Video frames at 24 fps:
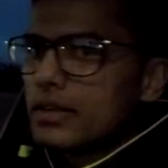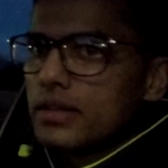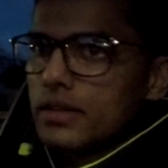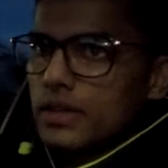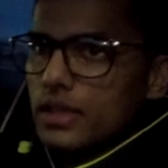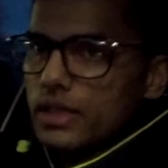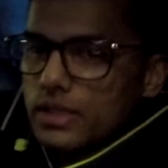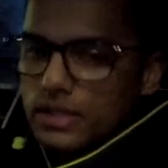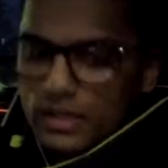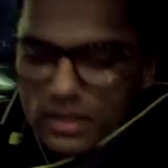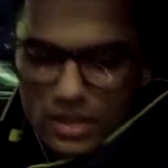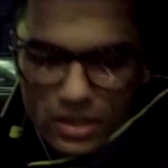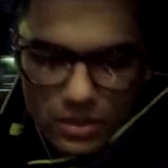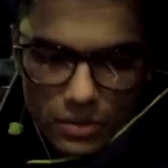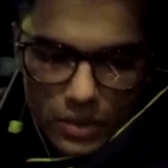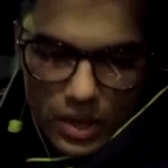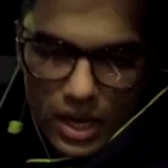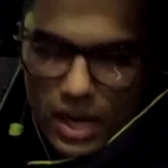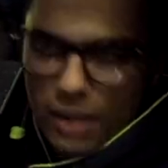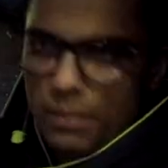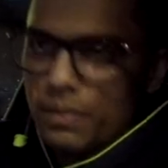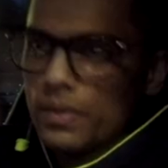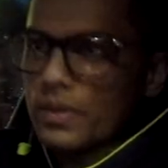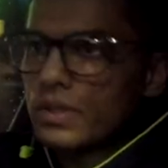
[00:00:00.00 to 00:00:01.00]
let's see what
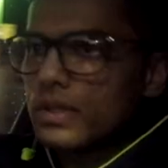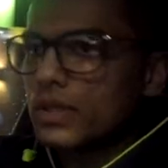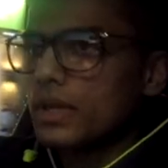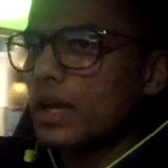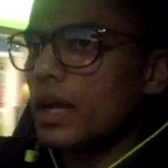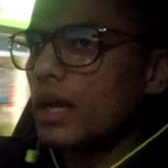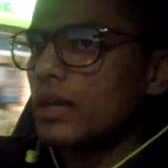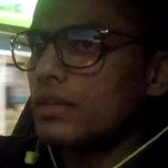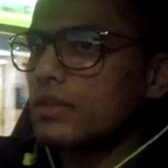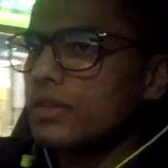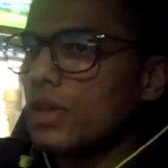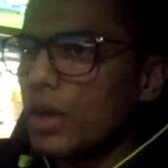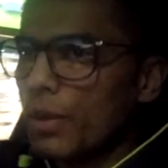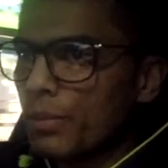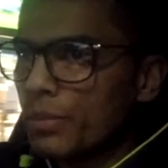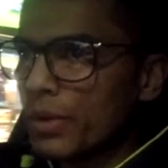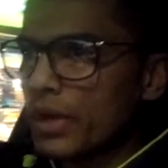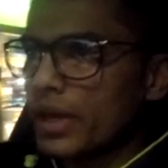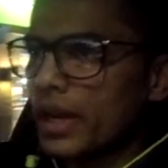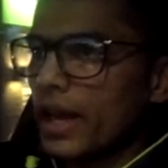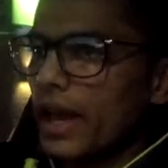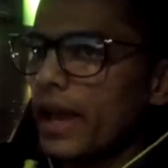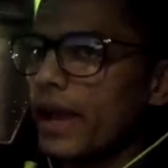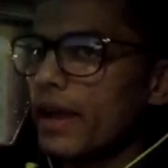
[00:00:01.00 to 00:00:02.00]
happens, guys. So I'm
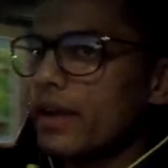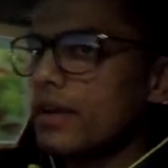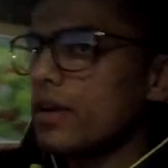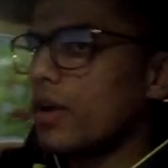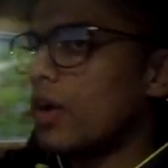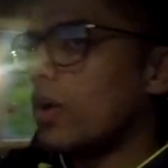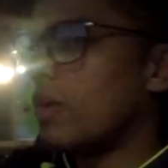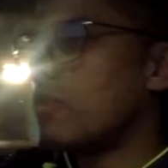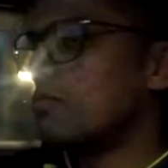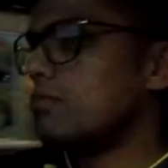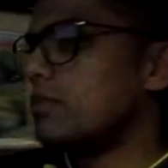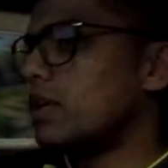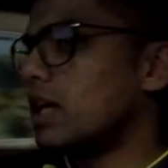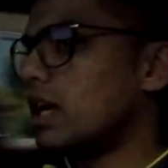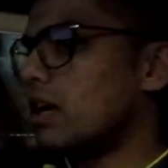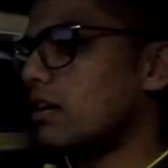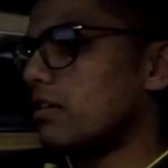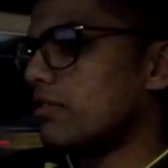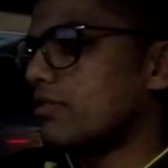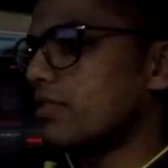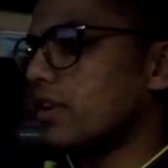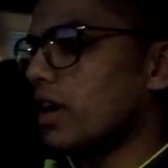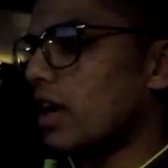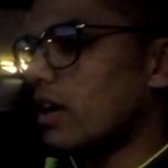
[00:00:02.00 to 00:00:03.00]
gonna head home now.
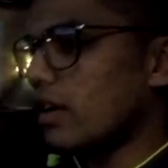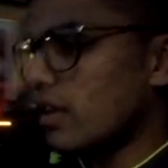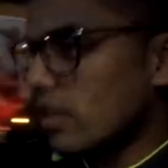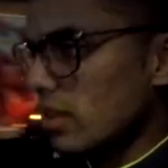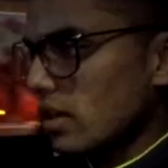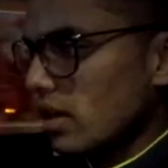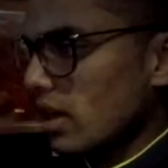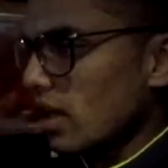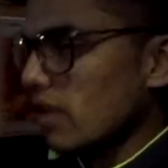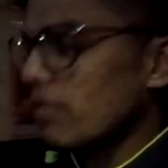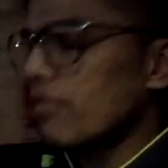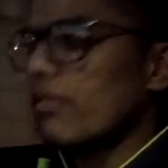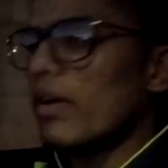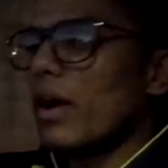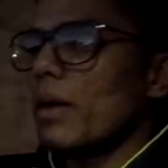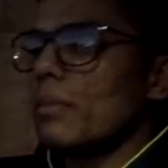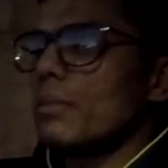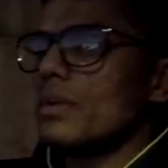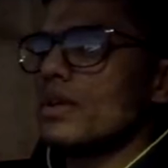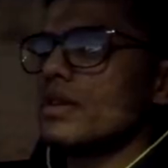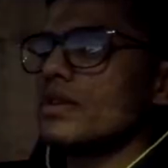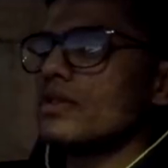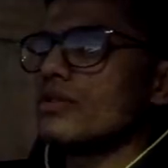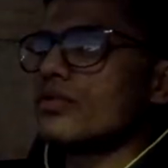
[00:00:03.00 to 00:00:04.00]
I've got another like 5
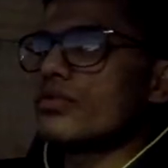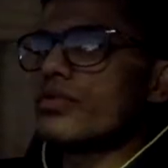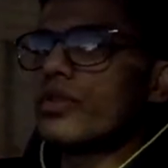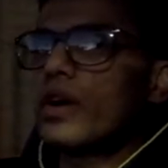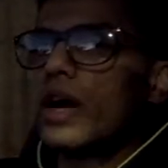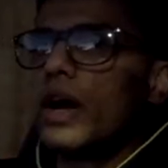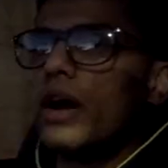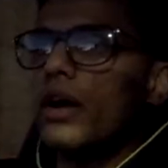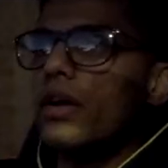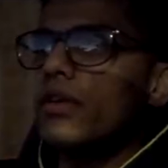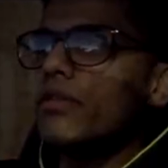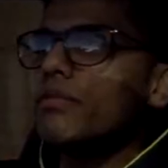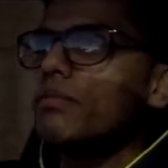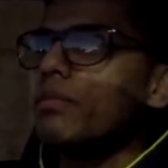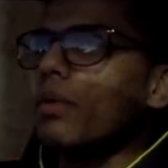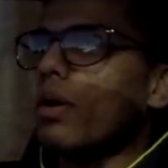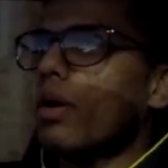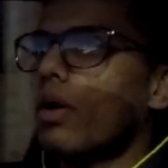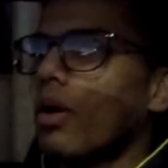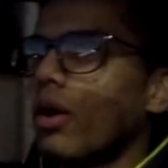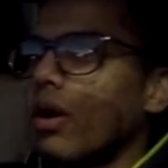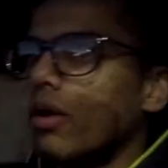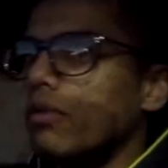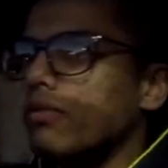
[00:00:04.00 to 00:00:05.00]
minutes drive, but
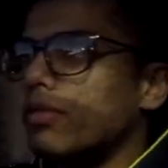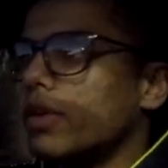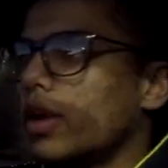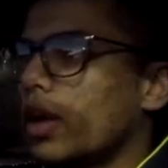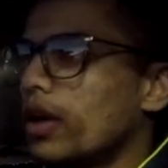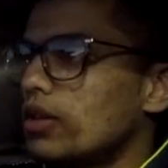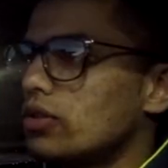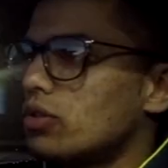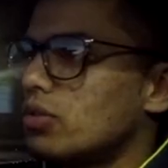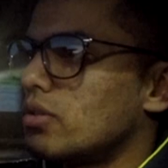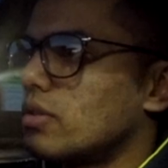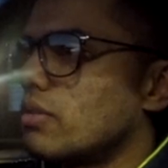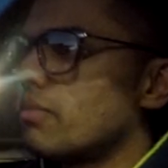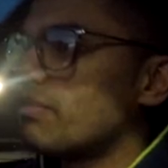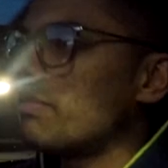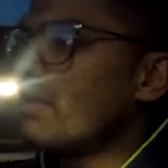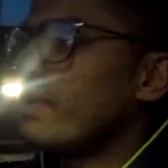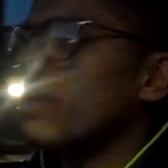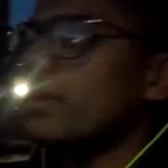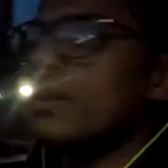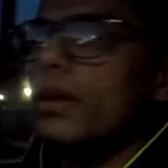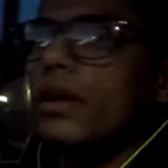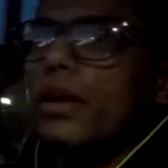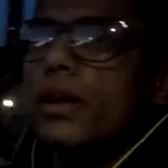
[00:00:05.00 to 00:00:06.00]
hopefully I should
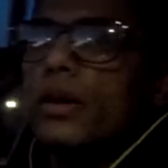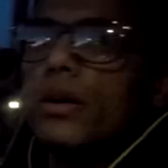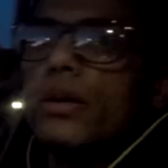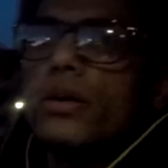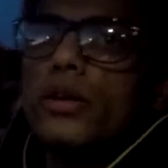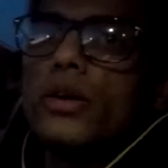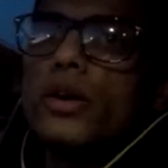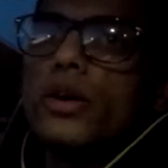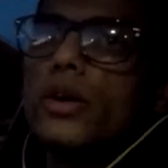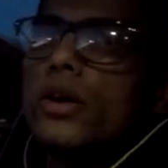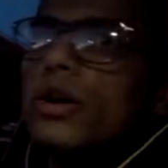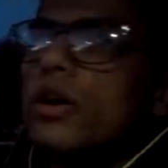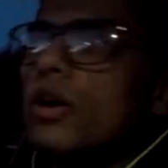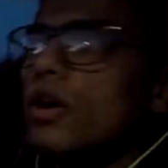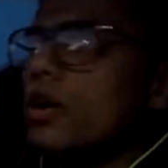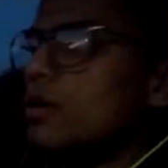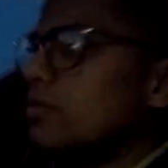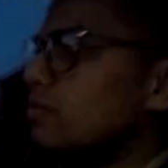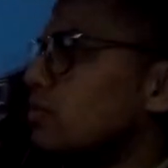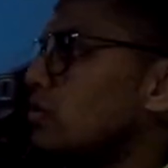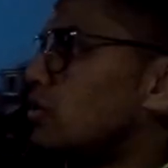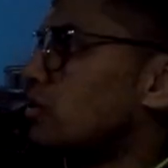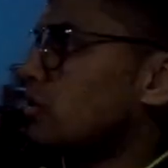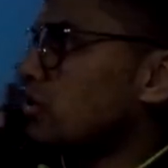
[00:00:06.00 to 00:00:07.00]
be near
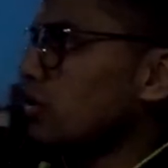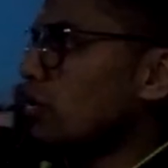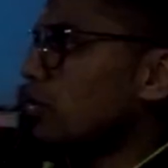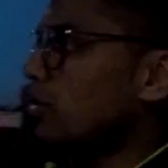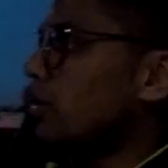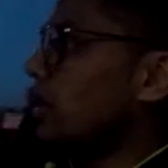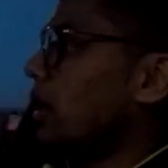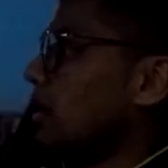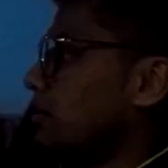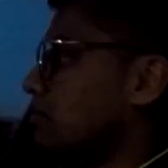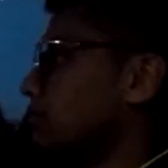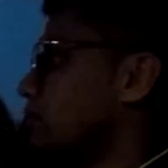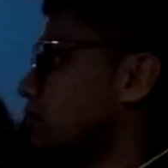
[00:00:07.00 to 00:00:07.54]
home soon. I'm